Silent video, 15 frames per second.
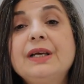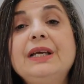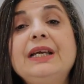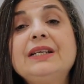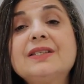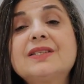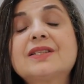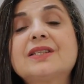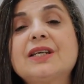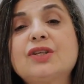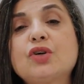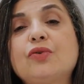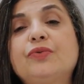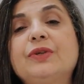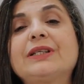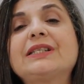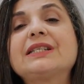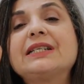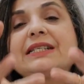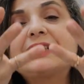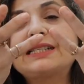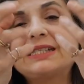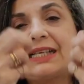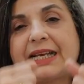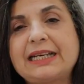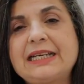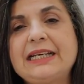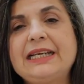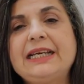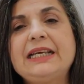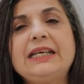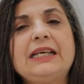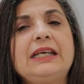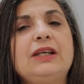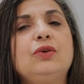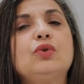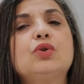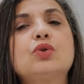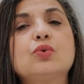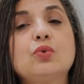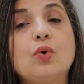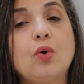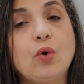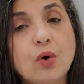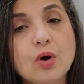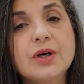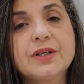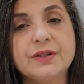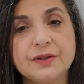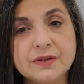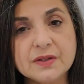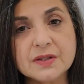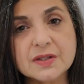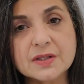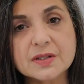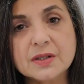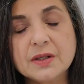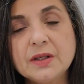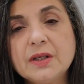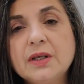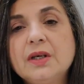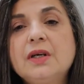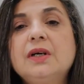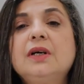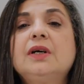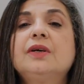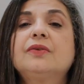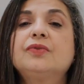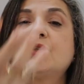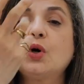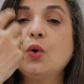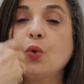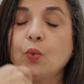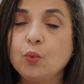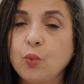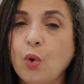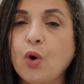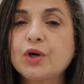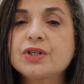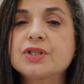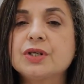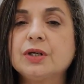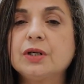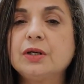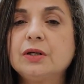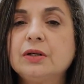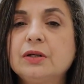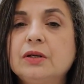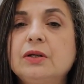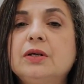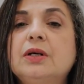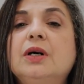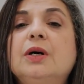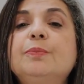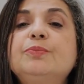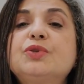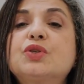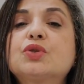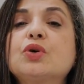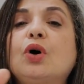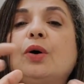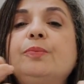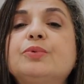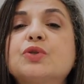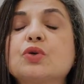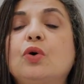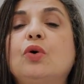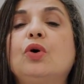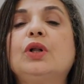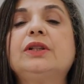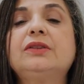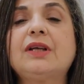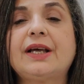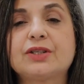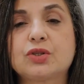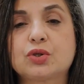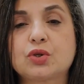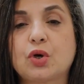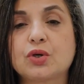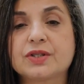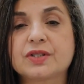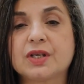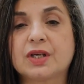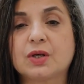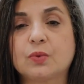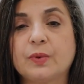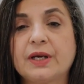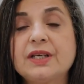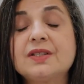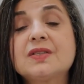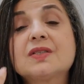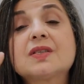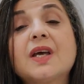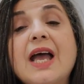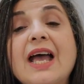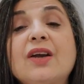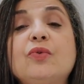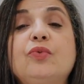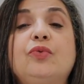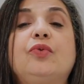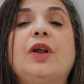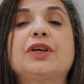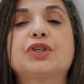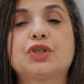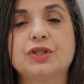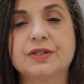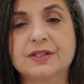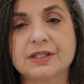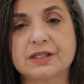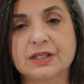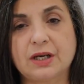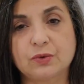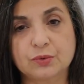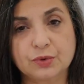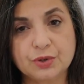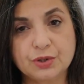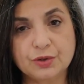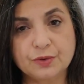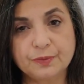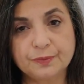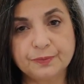instead of it settling into organs, the water absorbs all that toxic waste and flushes it out.